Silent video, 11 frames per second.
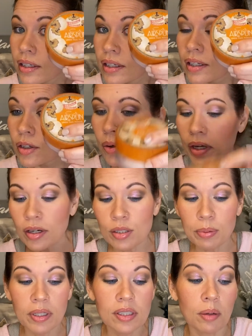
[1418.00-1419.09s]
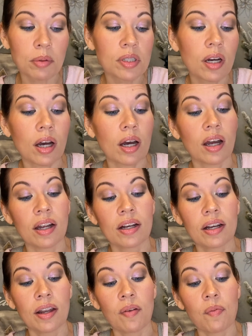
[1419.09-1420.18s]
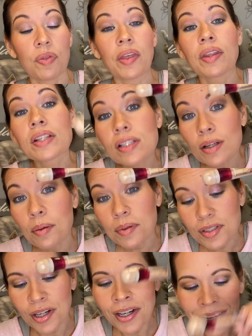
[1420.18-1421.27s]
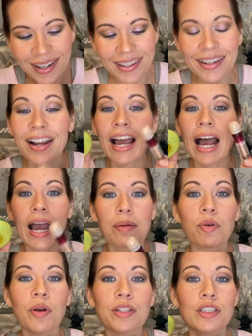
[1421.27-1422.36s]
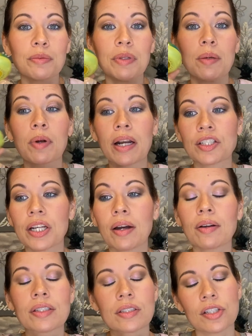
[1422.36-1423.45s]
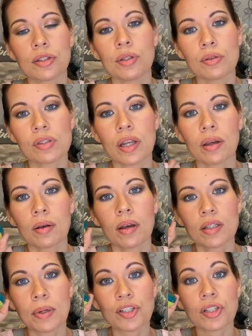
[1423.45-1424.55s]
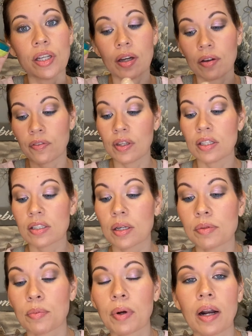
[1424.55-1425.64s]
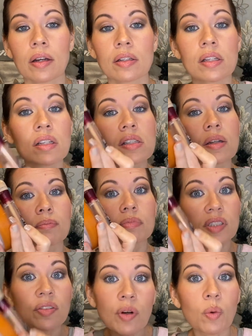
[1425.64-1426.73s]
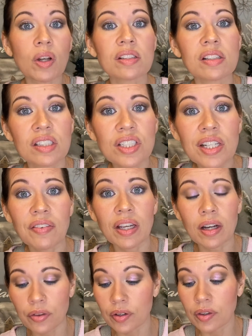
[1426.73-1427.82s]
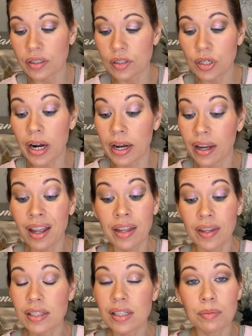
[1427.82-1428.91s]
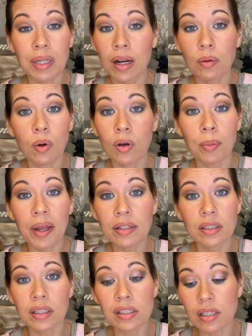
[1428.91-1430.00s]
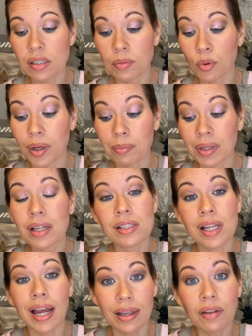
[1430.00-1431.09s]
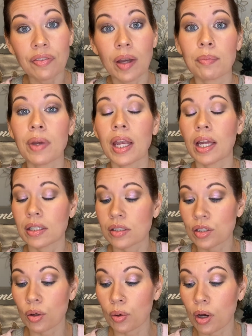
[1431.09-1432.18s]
Coty Airspun's almost gone, and this is almost gone. I'm going to be branching out into using, especially of these types of products, some different ones, and just giving other things a try. That doesn't mean I won't go back to these at some point, because I love them. And so